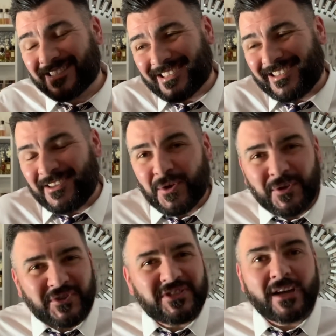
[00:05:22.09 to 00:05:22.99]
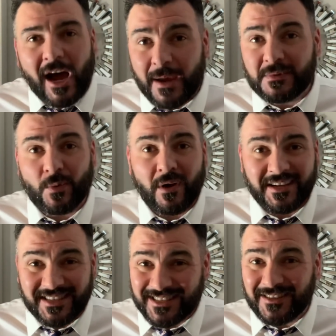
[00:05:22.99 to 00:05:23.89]
You know, there's times where I
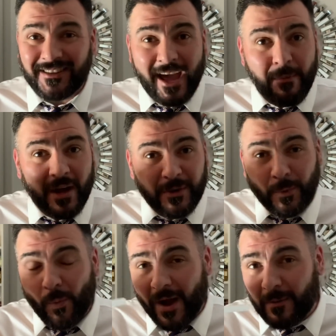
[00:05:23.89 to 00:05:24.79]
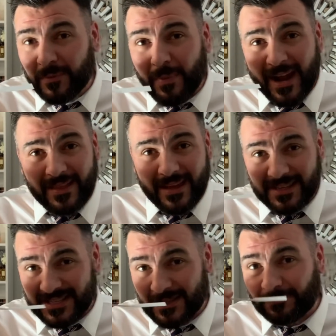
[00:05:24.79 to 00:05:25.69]
still am underwhelmed by
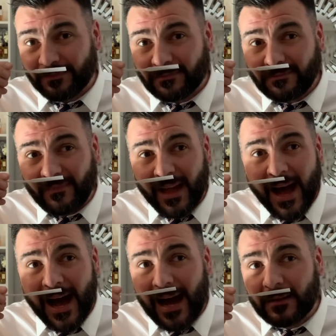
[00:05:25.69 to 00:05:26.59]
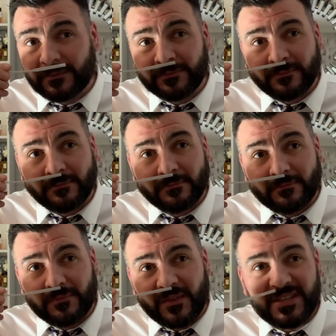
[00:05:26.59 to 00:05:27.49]
this.
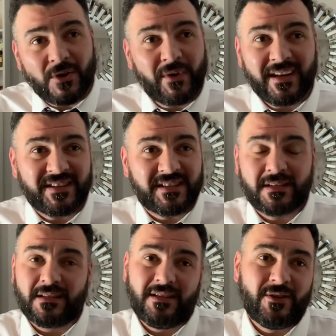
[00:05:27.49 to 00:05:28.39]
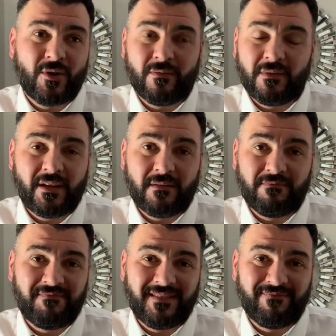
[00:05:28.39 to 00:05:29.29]
So it is, you know,
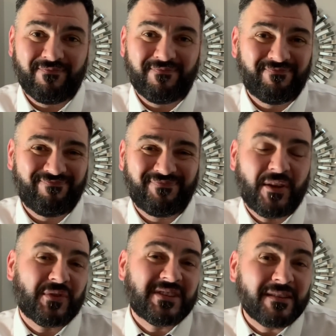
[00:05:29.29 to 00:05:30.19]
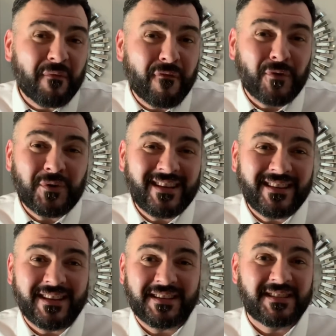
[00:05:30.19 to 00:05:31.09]
there's some
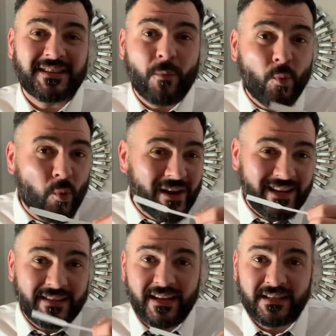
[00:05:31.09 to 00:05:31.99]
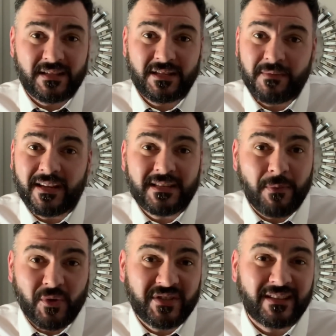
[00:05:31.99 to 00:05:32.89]
fruitiness, some woodiness. To me, it's
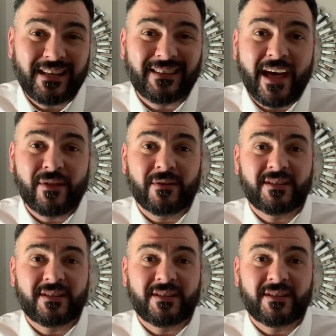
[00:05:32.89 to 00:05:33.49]
mostly leather.